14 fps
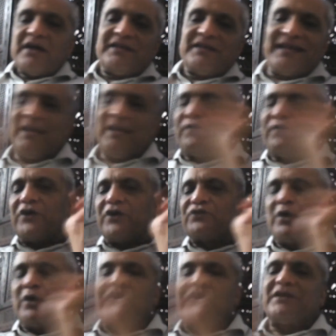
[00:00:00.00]
the first
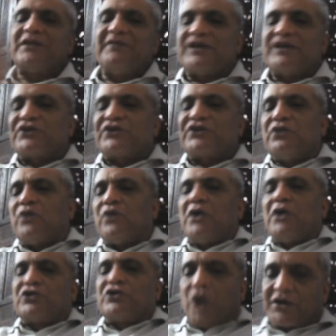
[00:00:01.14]
world or the Western
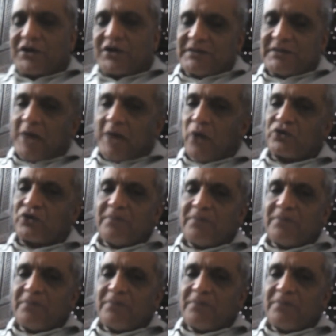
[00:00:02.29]
world talks about